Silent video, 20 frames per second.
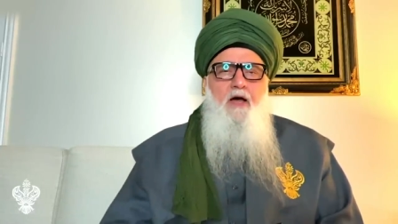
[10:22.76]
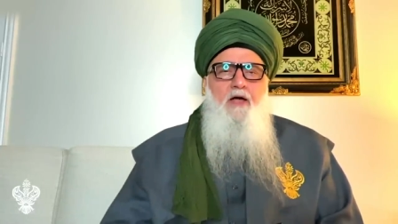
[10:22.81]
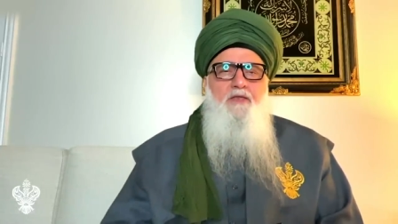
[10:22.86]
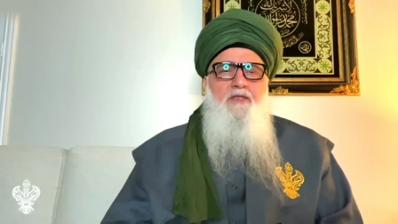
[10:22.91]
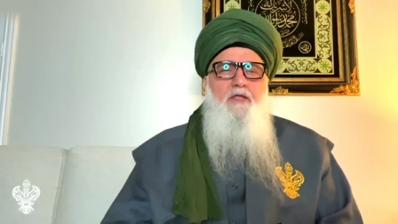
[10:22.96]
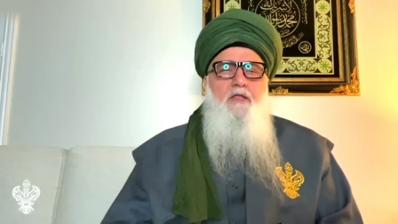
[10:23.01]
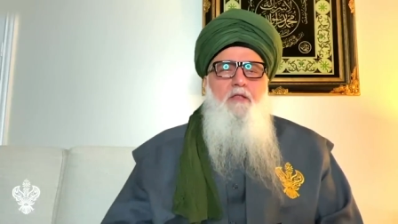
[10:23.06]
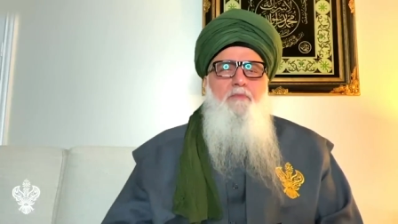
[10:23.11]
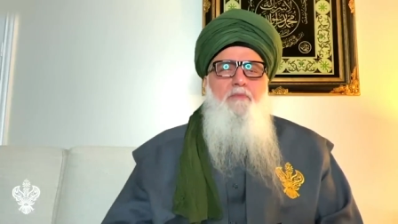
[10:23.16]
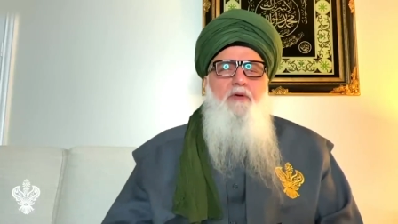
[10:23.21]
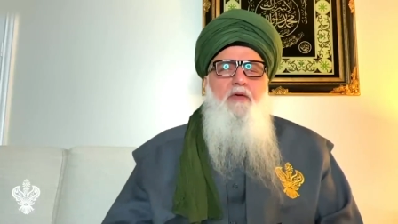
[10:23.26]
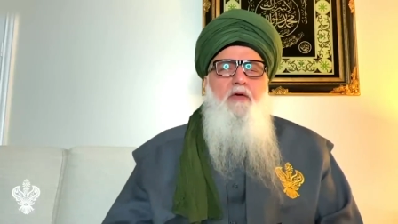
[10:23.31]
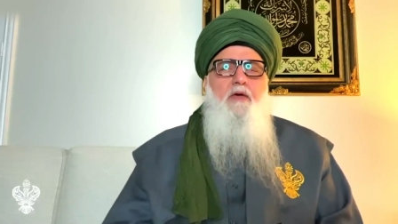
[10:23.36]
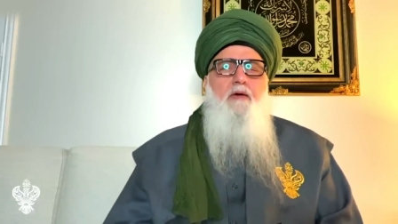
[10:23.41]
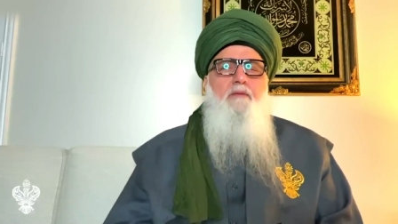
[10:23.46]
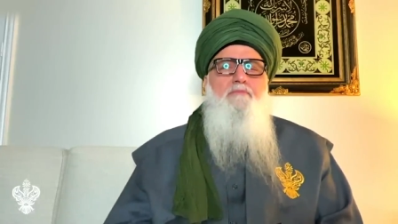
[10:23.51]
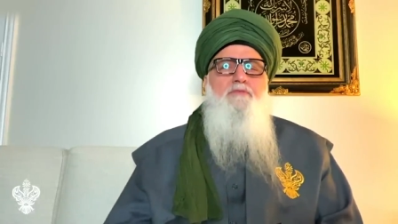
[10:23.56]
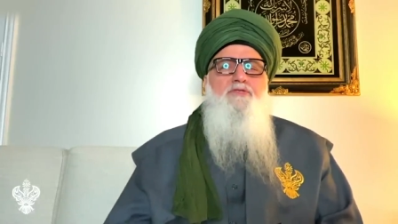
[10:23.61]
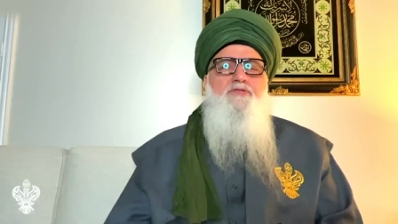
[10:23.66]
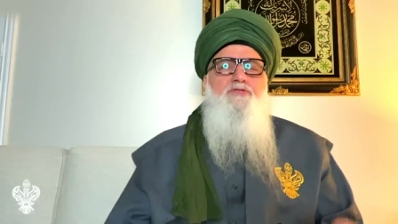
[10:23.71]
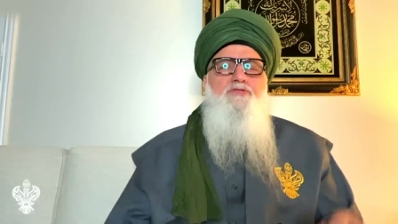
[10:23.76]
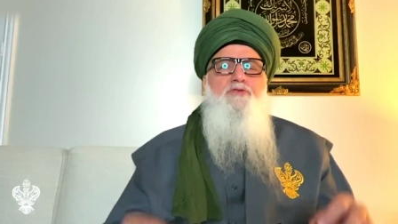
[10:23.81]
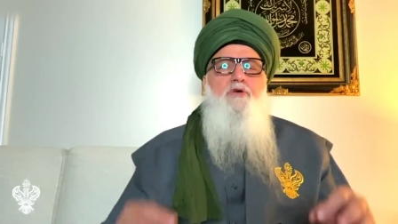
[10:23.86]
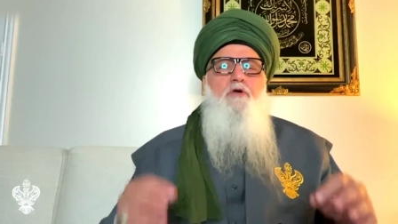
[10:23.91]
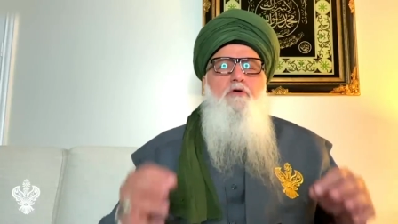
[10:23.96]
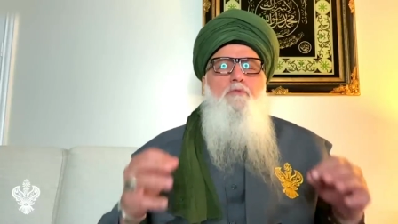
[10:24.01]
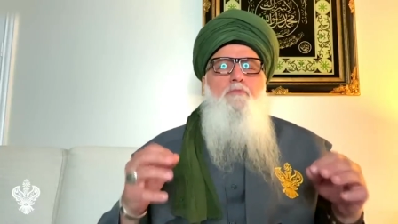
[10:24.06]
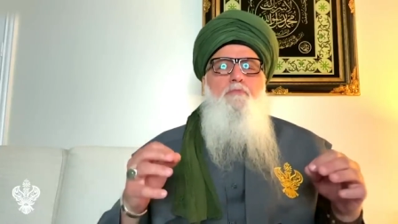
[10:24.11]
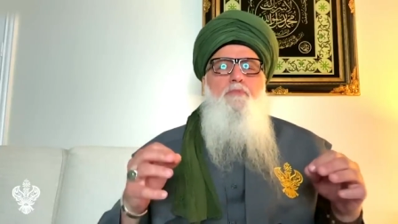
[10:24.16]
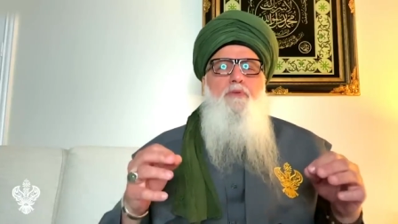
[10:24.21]
until it becomes
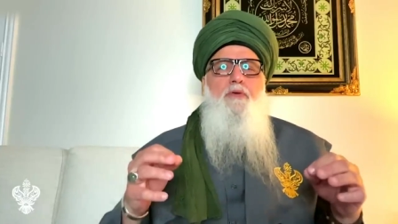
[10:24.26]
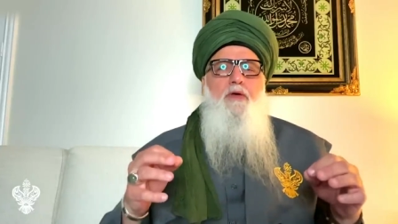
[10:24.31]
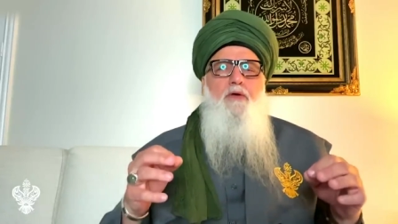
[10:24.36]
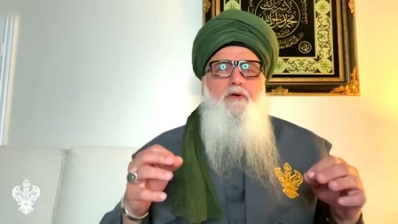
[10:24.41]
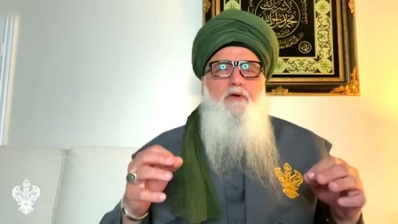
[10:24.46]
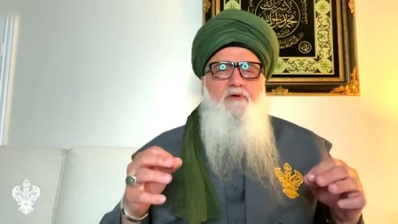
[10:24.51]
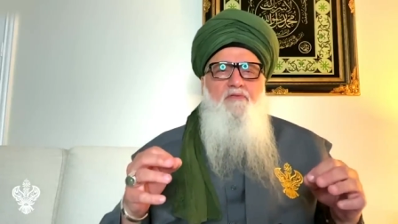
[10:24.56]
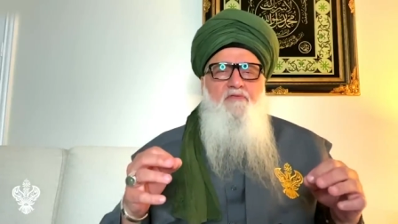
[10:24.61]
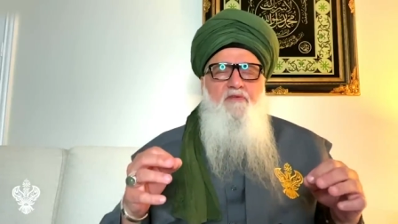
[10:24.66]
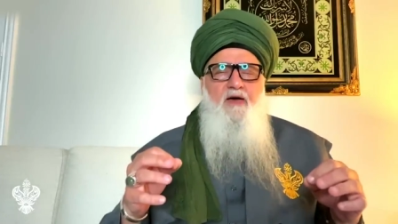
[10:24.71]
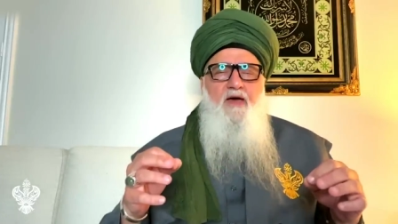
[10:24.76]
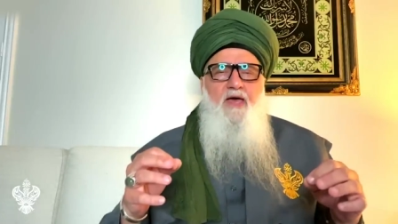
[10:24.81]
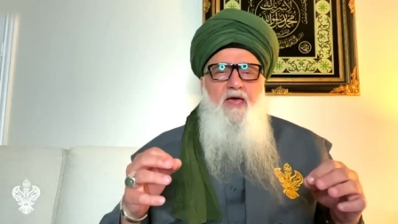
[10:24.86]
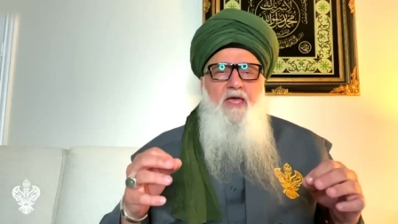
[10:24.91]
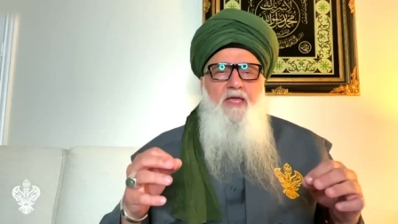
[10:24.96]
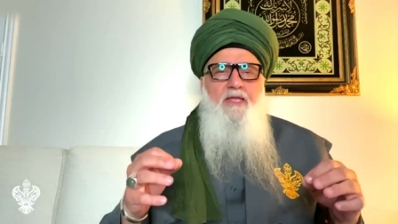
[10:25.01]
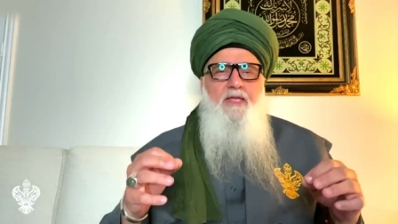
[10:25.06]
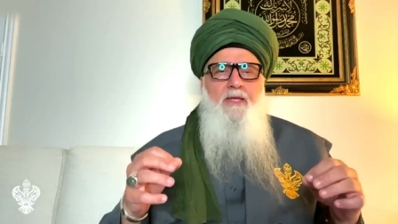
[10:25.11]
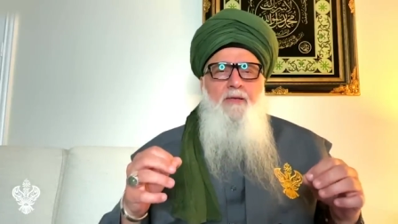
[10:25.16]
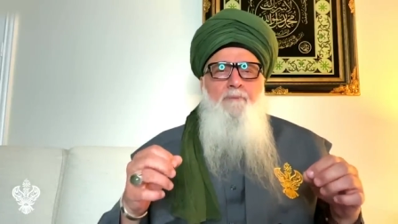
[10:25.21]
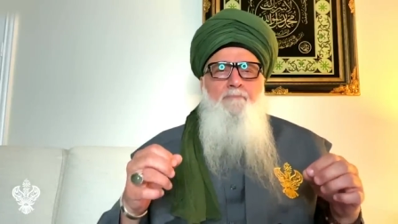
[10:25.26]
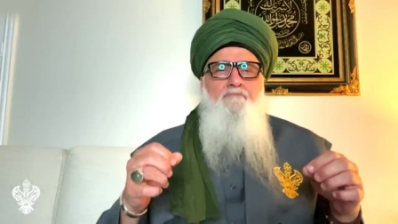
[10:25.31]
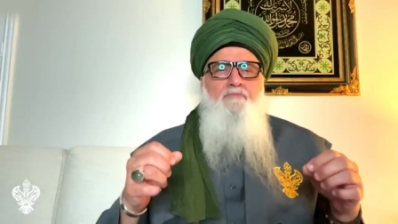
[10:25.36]
so purified